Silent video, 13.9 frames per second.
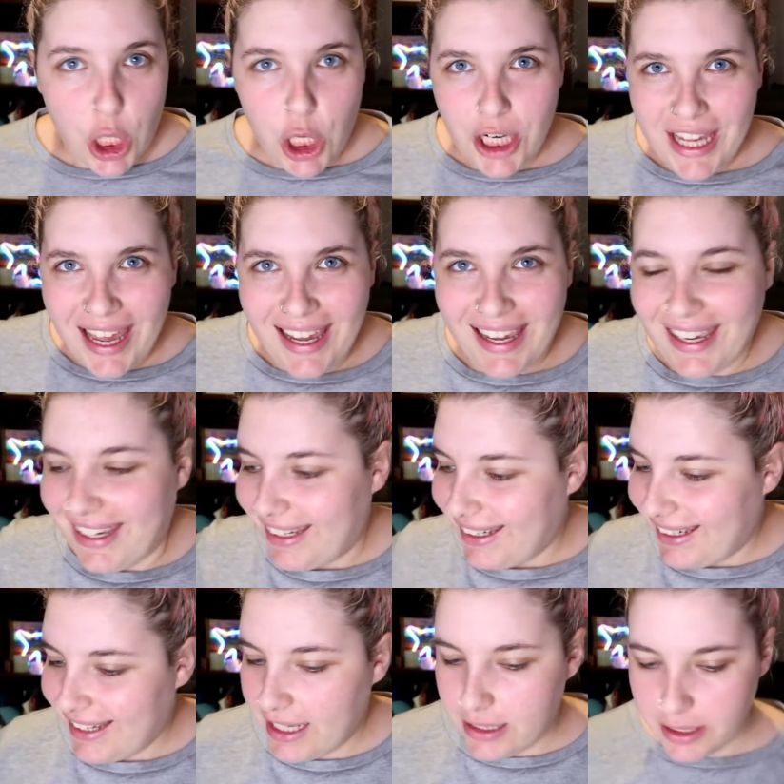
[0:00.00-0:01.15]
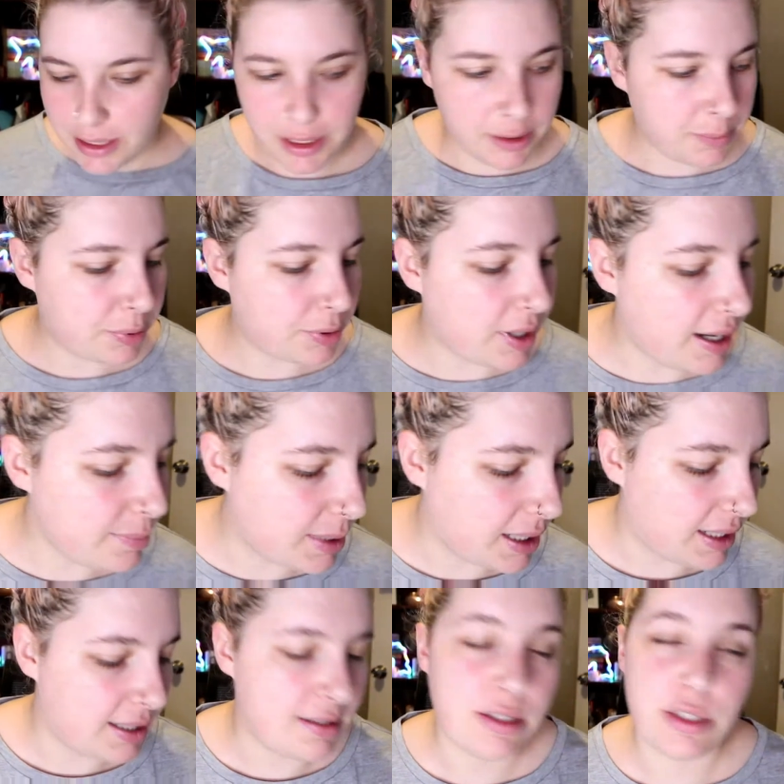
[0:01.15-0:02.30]
Okay, primer.
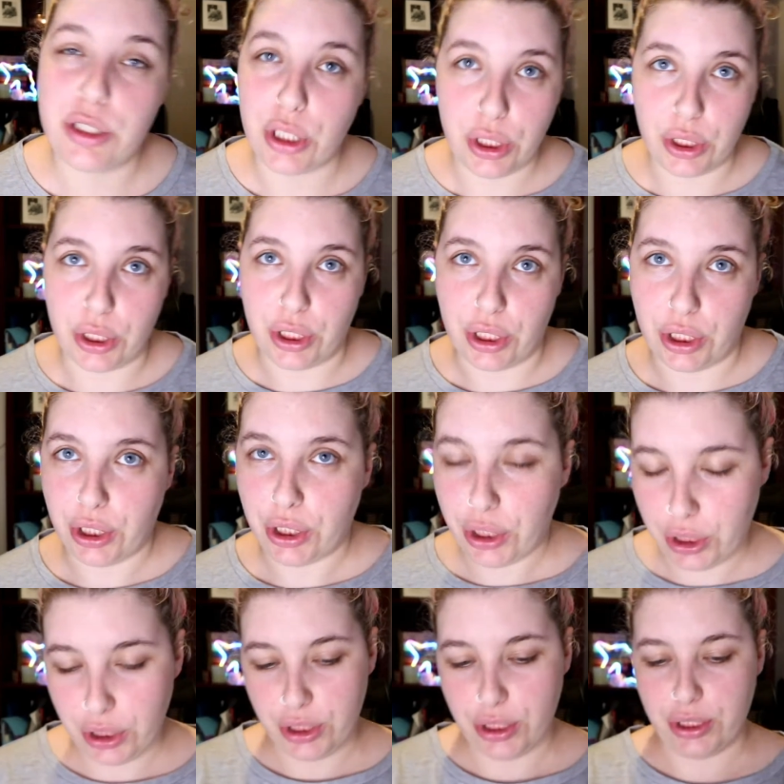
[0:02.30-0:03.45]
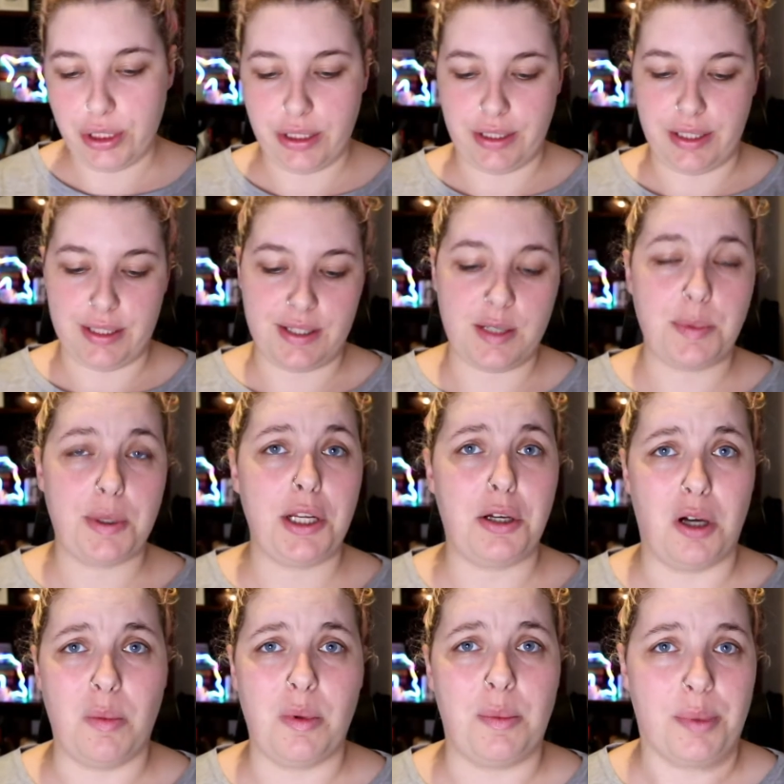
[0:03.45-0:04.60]
So this is a pretty
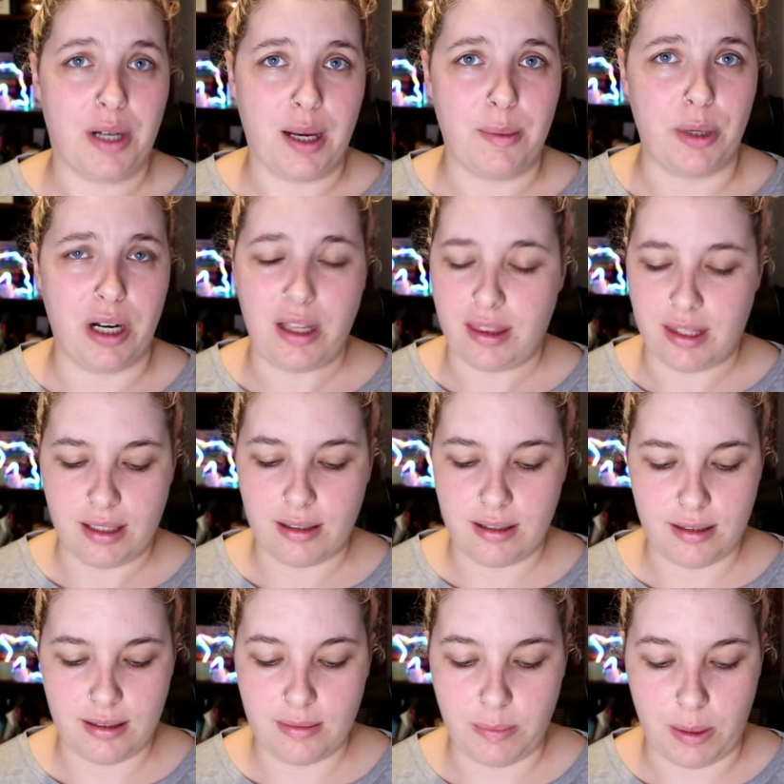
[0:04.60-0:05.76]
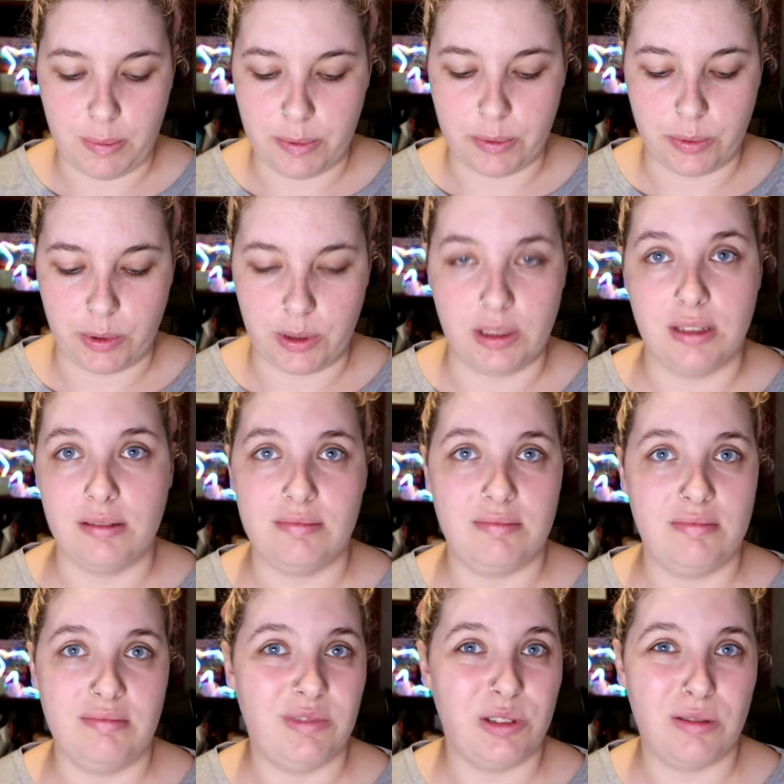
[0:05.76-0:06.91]
common primer. I think people
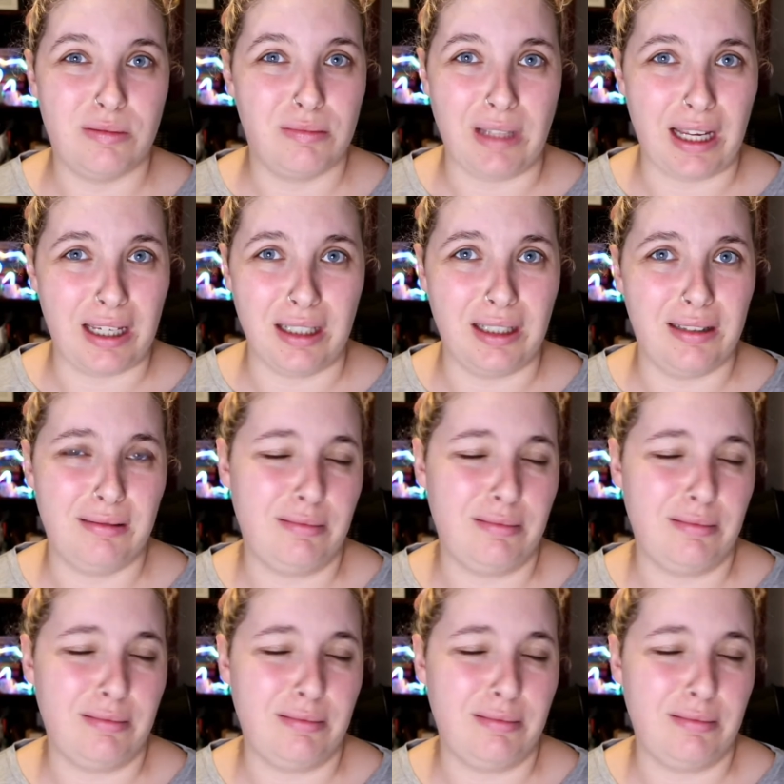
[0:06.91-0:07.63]
like it.